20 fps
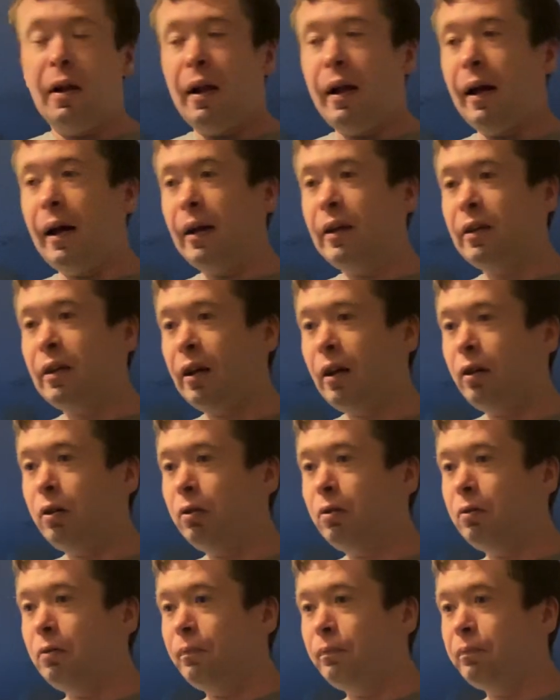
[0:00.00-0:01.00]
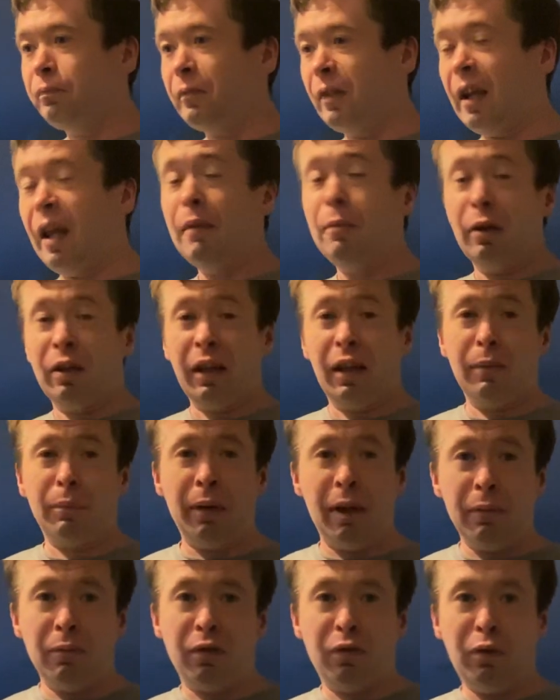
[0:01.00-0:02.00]
And how Labour are getting
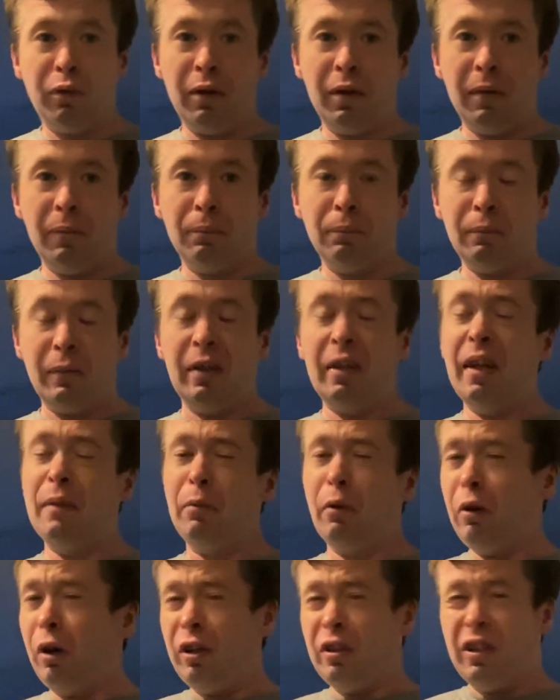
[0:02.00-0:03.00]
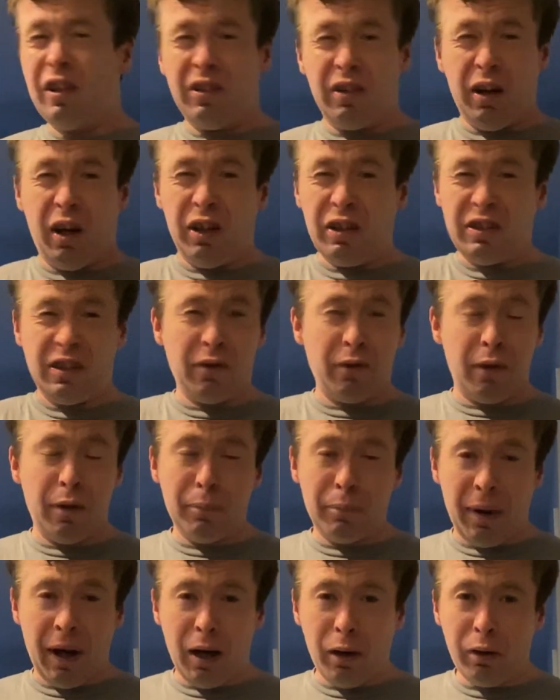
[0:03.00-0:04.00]
blamed for it when Labour aren't even in
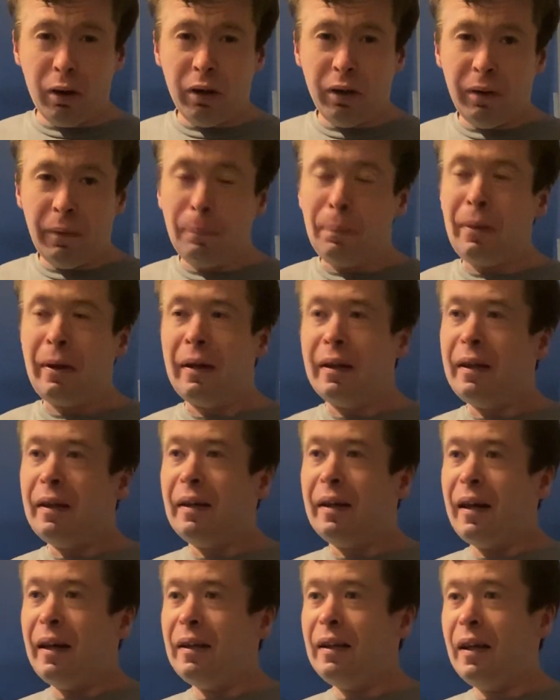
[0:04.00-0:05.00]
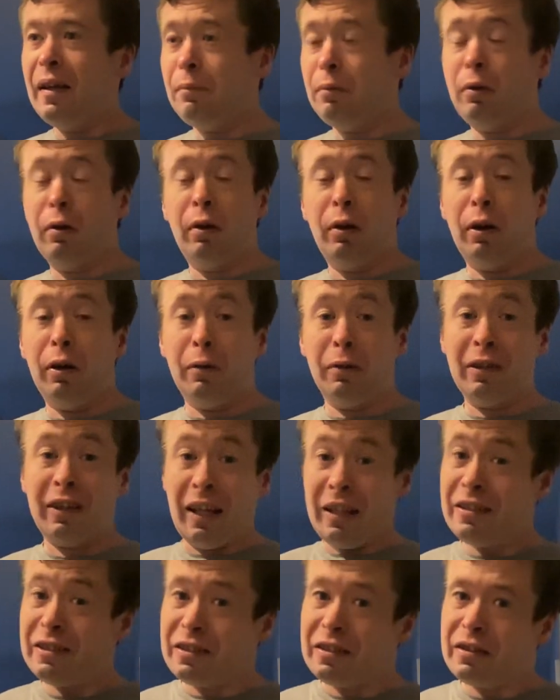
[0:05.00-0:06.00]
power and Labour are
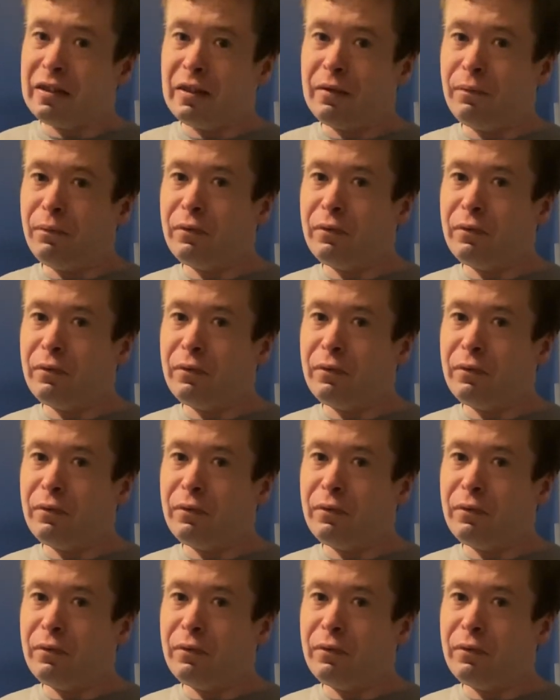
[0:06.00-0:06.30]
against.